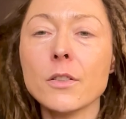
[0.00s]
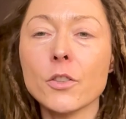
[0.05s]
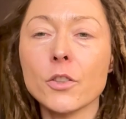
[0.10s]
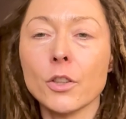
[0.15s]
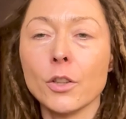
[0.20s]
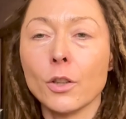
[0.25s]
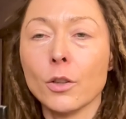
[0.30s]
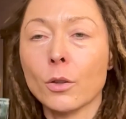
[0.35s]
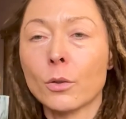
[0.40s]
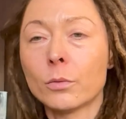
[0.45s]

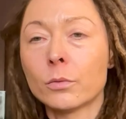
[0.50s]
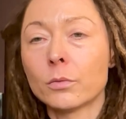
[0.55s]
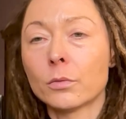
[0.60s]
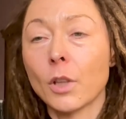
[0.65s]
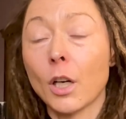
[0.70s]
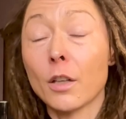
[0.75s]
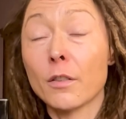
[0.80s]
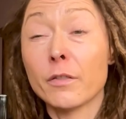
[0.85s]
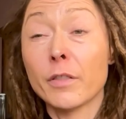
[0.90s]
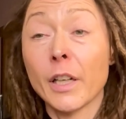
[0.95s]
two
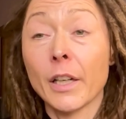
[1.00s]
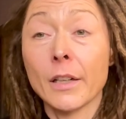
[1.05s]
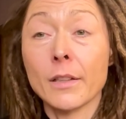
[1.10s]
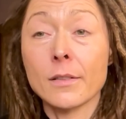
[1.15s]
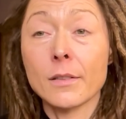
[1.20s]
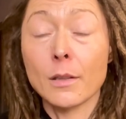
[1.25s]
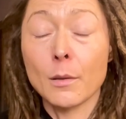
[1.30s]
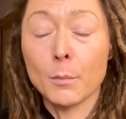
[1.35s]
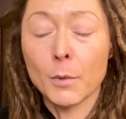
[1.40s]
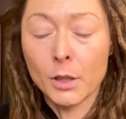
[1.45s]
are very
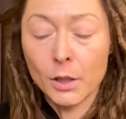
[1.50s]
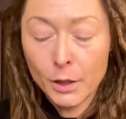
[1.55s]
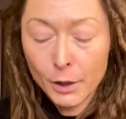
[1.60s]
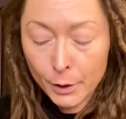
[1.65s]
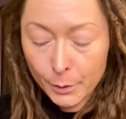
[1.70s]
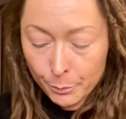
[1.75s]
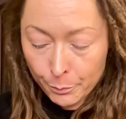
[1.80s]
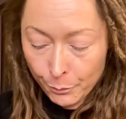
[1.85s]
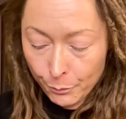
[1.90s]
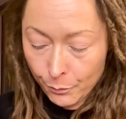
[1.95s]

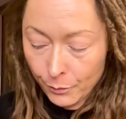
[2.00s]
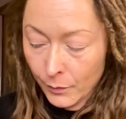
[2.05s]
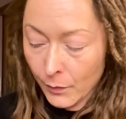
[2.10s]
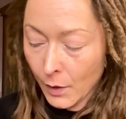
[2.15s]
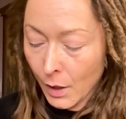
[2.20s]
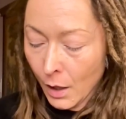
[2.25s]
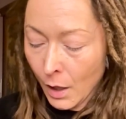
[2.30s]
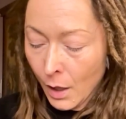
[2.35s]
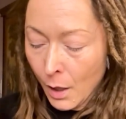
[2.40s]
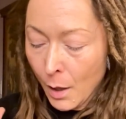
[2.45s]
similar.
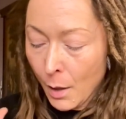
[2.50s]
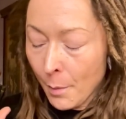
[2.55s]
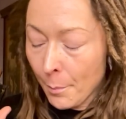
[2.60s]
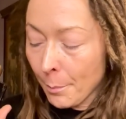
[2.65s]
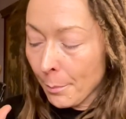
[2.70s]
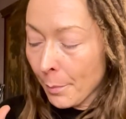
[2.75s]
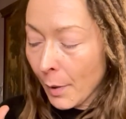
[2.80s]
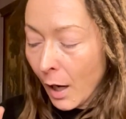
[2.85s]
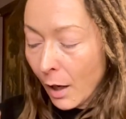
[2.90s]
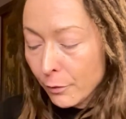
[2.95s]

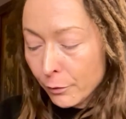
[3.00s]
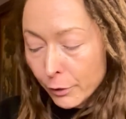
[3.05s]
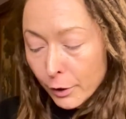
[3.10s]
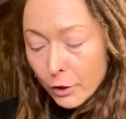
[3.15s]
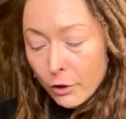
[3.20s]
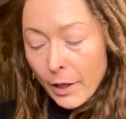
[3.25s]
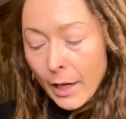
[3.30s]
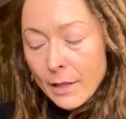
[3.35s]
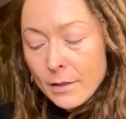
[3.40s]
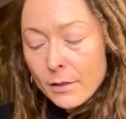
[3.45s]
But
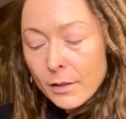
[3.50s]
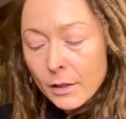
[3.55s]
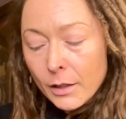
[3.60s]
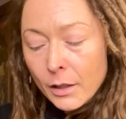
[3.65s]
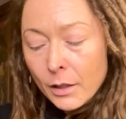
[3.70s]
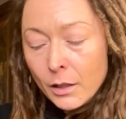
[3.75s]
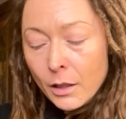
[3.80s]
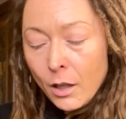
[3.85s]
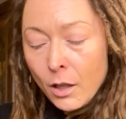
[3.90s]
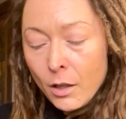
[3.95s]

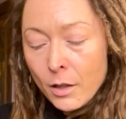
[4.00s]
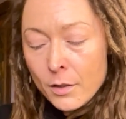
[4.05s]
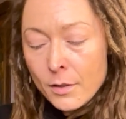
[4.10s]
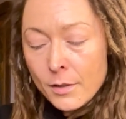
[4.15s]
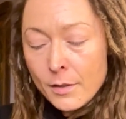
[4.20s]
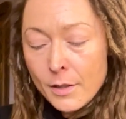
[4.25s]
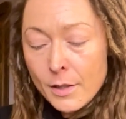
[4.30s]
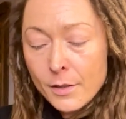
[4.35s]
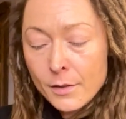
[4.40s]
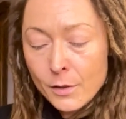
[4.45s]
Fragrantica
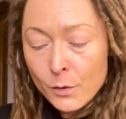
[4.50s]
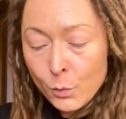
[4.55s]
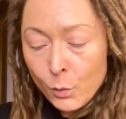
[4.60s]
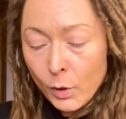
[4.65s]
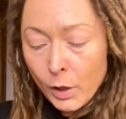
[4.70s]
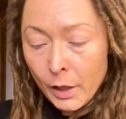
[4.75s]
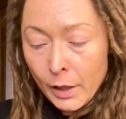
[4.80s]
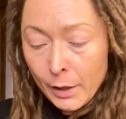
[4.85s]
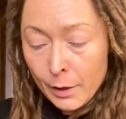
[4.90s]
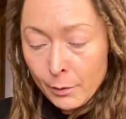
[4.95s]
calls this
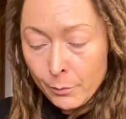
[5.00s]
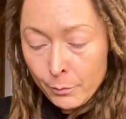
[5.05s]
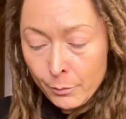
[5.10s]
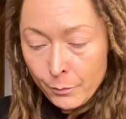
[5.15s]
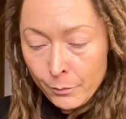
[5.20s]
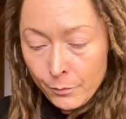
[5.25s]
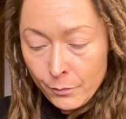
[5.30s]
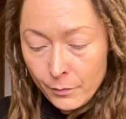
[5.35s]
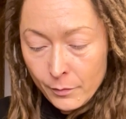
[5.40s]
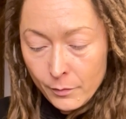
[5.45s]

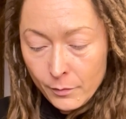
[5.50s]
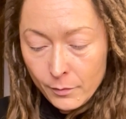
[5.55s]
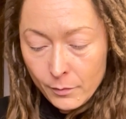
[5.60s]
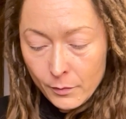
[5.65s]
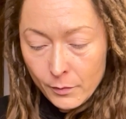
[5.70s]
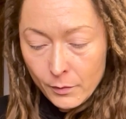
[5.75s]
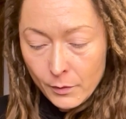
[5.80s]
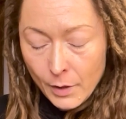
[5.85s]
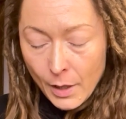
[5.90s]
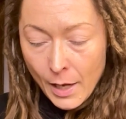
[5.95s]
one
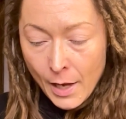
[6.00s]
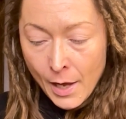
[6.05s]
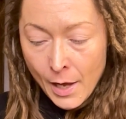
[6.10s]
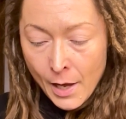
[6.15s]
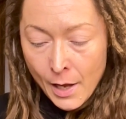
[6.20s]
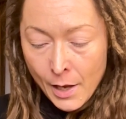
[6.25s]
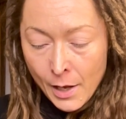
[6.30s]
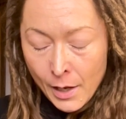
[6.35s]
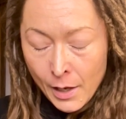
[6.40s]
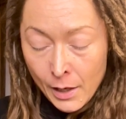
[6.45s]

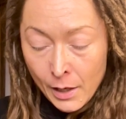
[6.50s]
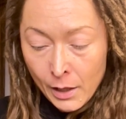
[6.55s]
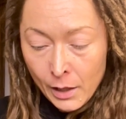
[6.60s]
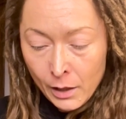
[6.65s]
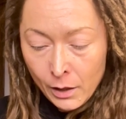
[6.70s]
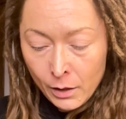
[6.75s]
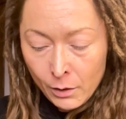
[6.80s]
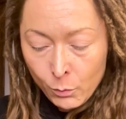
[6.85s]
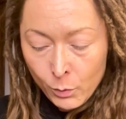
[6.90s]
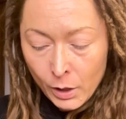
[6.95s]

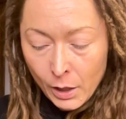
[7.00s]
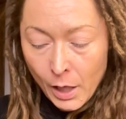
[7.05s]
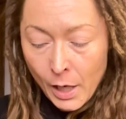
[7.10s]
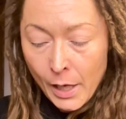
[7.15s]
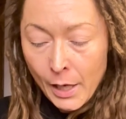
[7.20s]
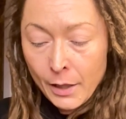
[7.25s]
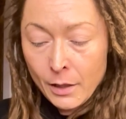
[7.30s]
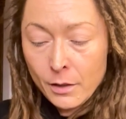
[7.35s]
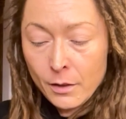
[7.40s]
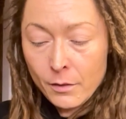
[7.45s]
a, what
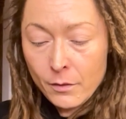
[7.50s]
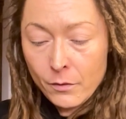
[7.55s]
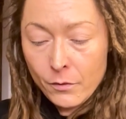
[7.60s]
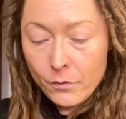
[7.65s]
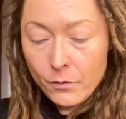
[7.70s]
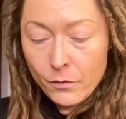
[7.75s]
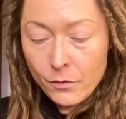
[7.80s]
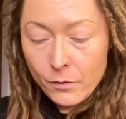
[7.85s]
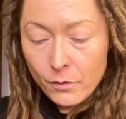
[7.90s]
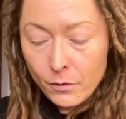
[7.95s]
kind
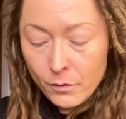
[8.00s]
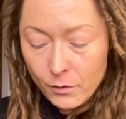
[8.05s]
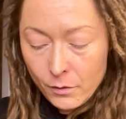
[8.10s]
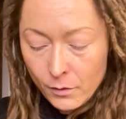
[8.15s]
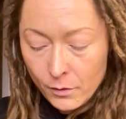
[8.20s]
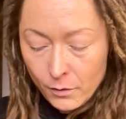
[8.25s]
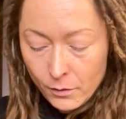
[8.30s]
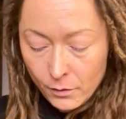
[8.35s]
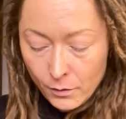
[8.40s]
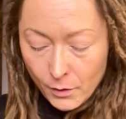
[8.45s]

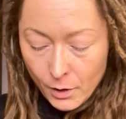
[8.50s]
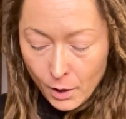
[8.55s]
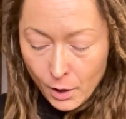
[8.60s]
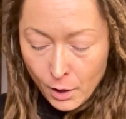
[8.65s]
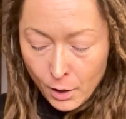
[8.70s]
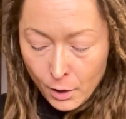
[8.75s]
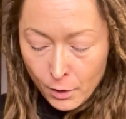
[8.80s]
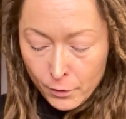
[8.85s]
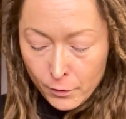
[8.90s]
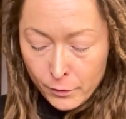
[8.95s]

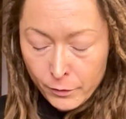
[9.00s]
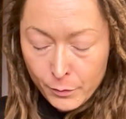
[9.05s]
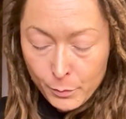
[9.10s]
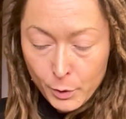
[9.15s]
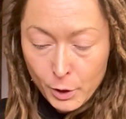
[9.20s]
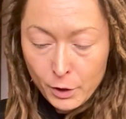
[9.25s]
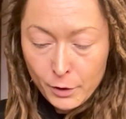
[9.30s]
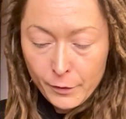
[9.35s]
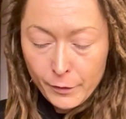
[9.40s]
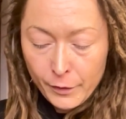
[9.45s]
of
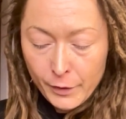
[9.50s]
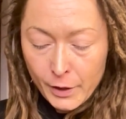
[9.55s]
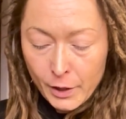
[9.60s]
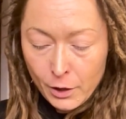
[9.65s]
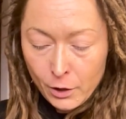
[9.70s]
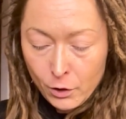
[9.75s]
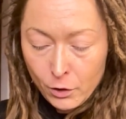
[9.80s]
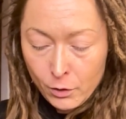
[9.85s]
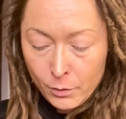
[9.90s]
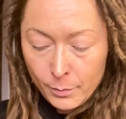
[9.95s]

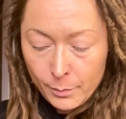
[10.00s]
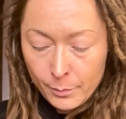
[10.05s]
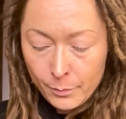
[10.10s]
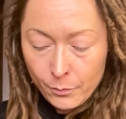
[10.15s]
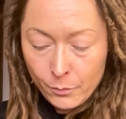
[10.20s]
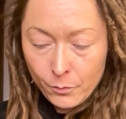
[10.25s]
perfume?